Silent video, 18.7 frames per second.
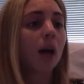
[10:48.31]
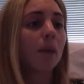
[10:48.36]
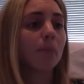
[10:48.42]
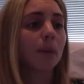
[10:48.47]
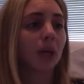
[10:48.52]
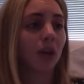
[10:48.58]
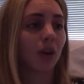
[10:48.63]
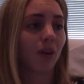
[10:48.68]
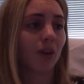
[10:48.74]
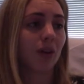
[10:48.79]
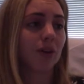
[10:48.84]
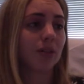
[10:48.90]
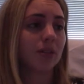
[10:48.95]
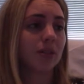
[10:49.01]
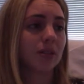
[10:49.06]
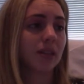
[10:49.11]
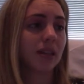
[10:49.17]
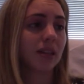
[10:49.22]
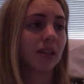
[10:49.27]

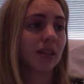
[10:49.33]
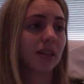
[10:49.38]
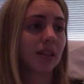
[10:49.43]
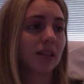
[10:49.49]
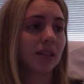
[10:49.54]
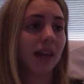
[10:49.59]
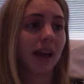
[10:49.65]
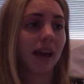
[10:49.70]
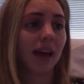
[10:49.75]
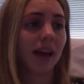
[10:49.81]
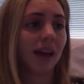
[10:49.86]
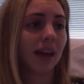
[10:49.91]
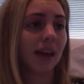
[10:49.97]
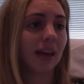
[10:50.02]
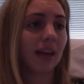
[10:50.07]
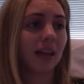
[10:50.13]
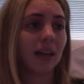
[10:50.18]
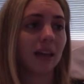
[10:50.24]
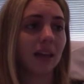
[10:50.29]
because
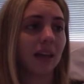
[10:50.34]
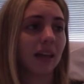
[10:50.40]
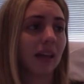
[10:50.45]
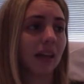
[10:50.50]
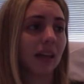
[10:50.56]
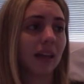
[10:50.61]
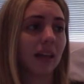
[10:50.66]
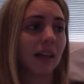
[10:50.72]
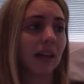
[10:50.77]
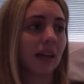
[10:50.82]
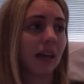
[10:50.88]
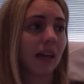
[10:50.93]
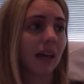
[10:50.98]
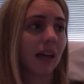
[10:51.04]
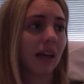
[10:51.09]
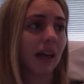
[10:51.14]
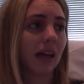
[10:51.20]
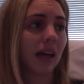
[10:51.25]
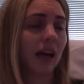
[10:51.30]

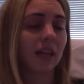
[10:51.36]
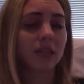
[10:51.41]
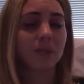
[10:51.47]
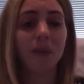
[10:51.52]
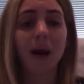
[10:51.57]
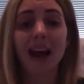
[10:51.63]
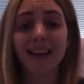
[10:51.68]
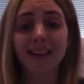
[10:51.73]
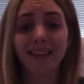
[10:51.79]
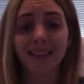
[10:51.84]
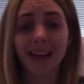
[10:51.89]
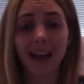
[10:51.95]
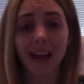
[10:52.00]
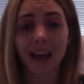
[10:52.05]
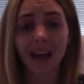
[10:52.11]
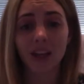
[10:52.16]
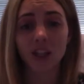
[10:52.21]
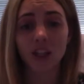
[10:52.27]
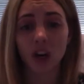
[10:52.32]
it's a pain in the
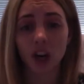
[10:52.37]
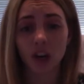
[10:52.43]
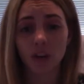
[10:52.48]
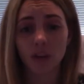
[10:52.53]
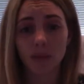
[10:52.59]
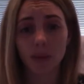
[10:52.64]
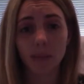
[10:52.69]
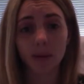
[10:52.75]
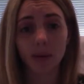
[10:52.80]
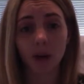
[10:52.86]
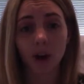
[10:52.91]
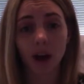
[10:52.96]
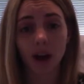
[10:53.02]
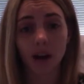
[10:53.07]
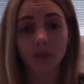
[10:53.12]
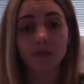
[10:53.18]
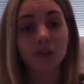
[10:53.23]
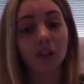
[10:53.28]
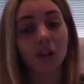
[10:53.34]
A trying to remember your
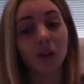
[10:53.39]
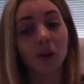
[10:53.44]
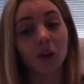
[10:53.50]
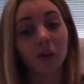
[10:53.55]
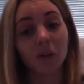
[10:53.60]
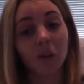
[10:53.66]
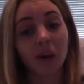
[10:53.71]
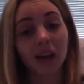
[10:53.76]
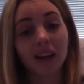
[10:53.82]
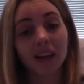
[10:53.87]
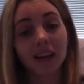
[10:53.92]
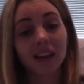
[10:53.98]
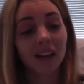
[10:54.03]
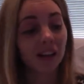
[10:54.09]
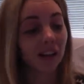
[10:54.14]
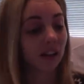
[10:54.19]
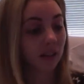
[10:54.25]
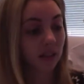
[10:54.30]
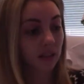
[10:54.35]
afternoon one.
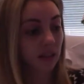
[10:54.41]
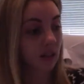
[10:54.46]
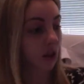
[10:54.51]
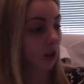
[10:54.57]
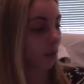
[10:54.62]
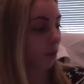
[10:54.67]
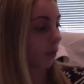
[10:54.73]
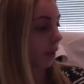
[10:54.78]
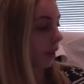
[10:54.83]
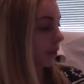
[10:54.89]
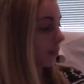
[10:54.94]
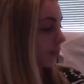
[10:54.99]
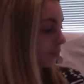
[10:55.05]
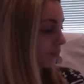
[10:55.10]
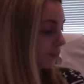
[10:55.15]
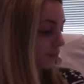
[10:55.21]
It's so annoying.